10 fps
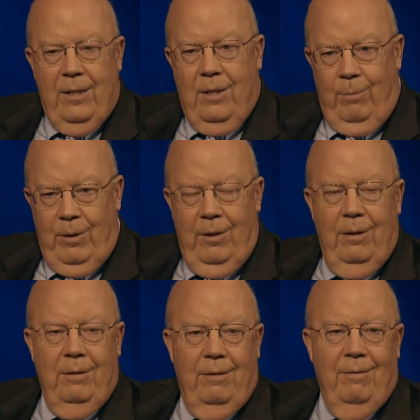some of
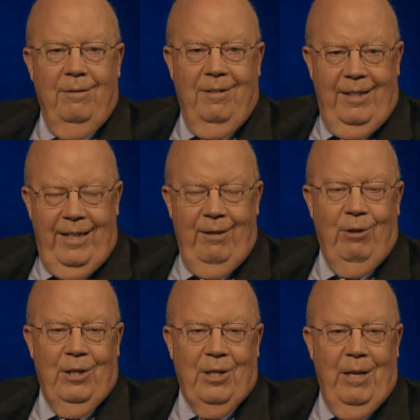the leading
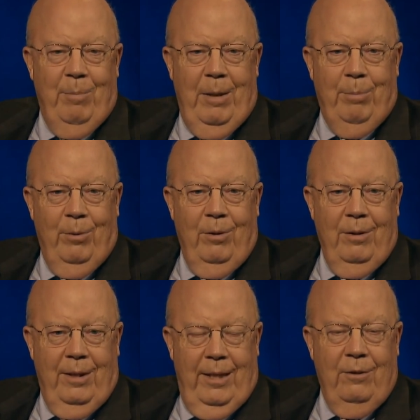real estate people
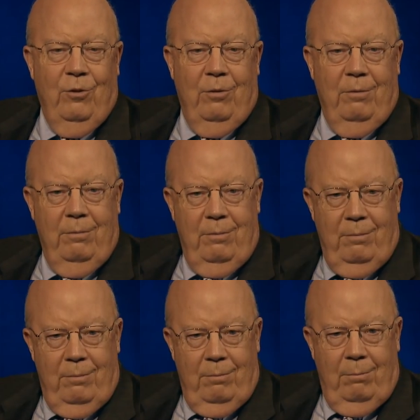lent
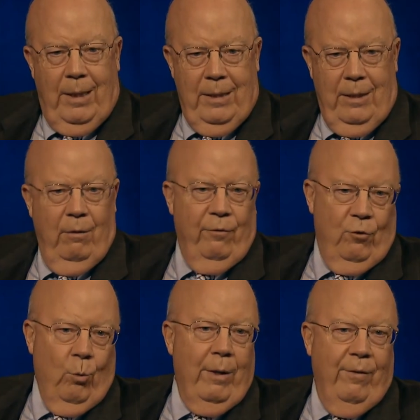myself
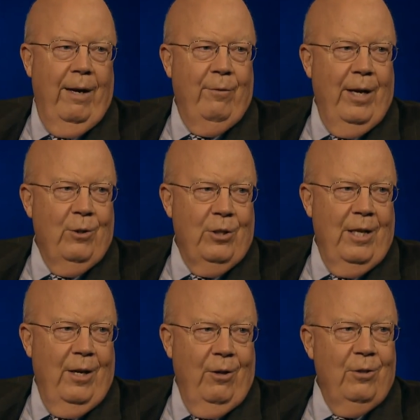
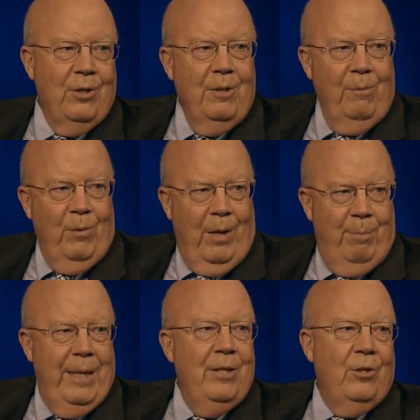$25,000 a
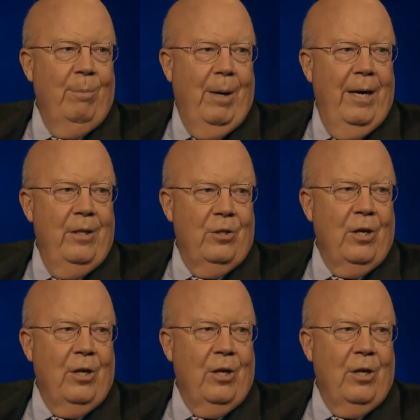piece to buy this